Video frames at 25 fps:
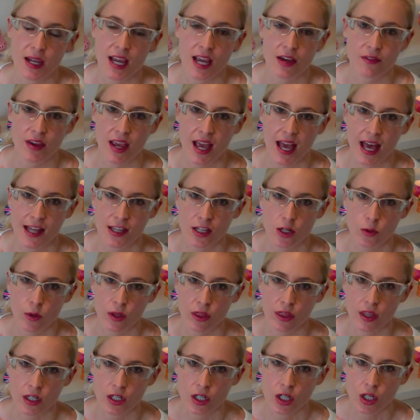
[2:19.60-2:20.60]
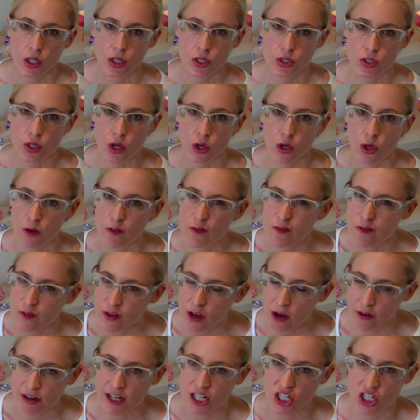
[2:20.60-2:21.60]
heavy-handed with it, so go
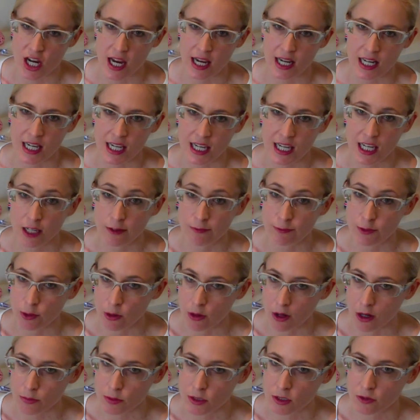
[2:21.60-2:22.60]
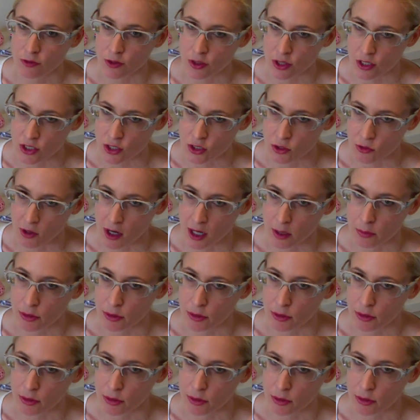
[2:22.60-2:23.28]
very gently if you opt for the scrub